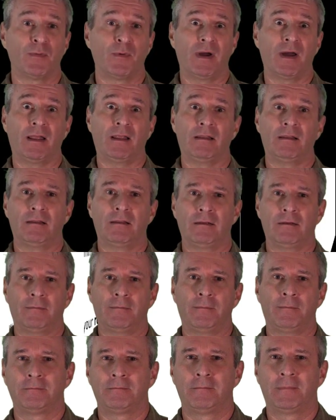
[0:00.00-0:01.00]
well.
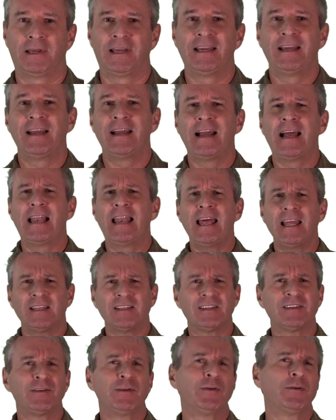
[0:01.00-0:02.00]

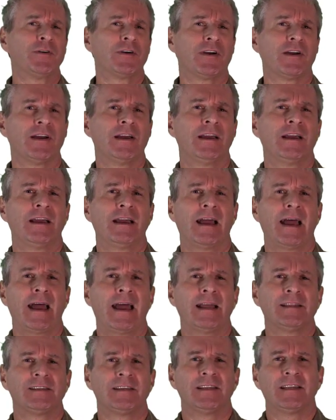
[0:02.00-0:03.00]
Let's look
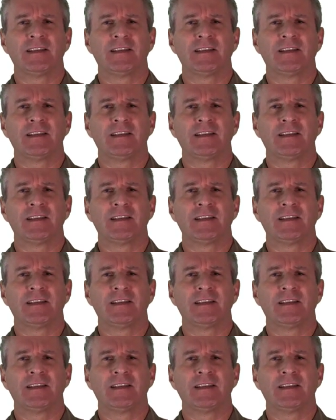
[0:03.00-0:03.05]
at an